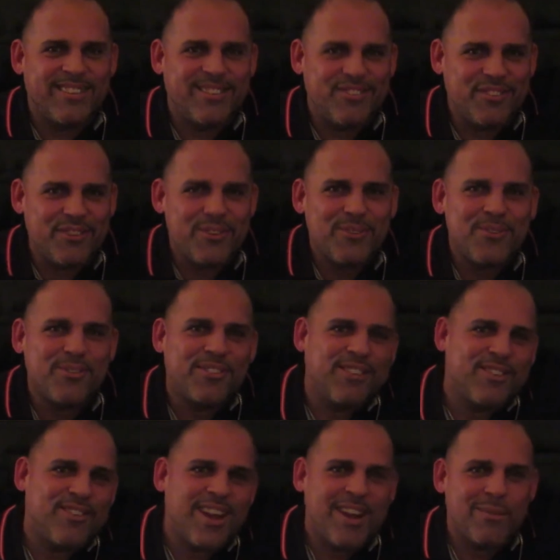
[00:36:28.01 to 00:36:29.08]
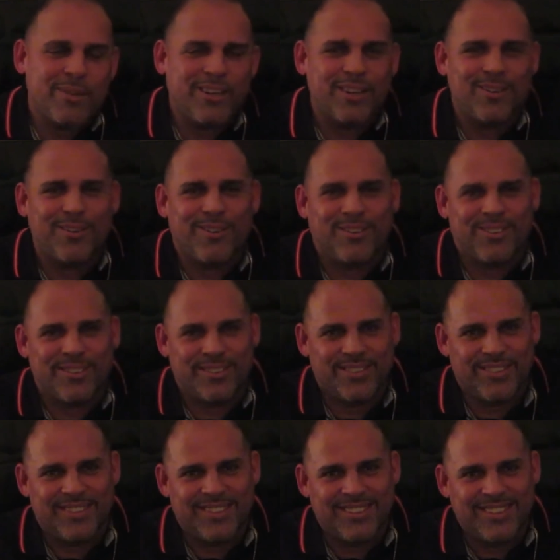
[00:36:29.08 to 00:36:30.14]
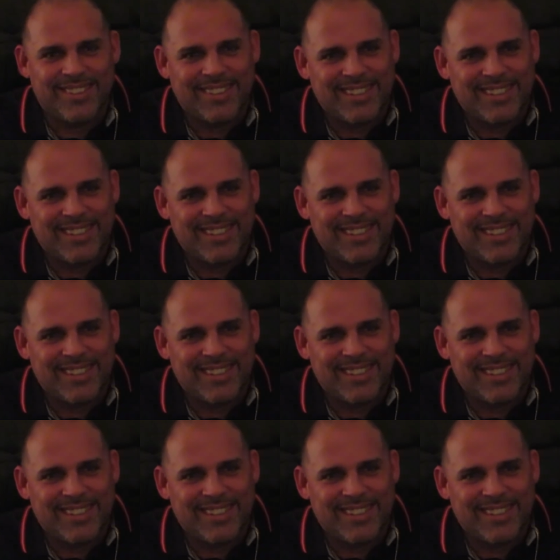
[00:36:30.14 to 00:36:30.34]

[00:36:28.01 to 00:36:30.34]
Gio used to cry when he lost.